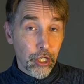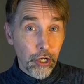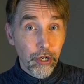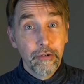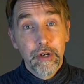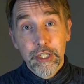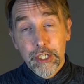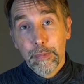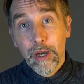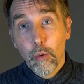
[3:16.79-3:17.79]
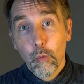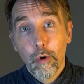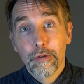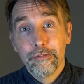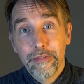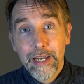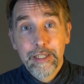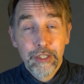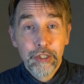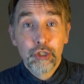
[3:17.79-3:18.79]
curious about what
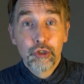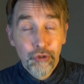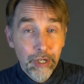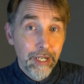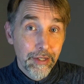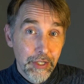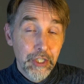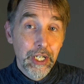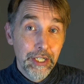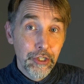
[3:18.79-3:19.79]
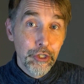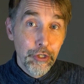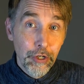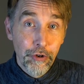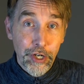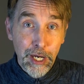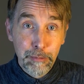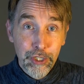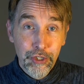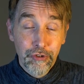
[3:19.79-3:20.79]
factors trigger the change in
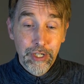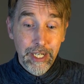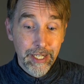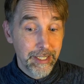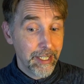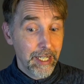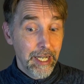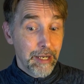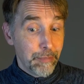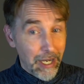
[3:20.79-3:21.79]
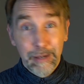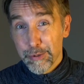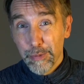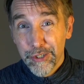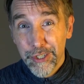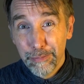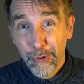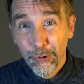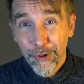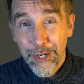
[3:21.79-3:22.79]
neurochemistry and perhaps most
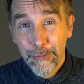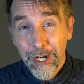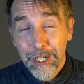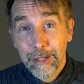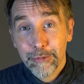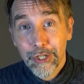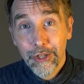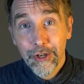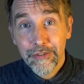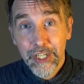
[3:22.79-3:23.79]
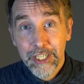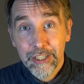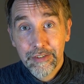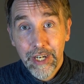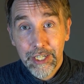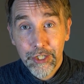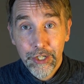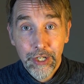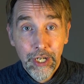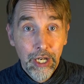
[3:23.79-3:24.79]
importantly when it comes to life
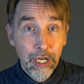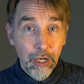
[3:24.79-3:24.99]
satisfaction,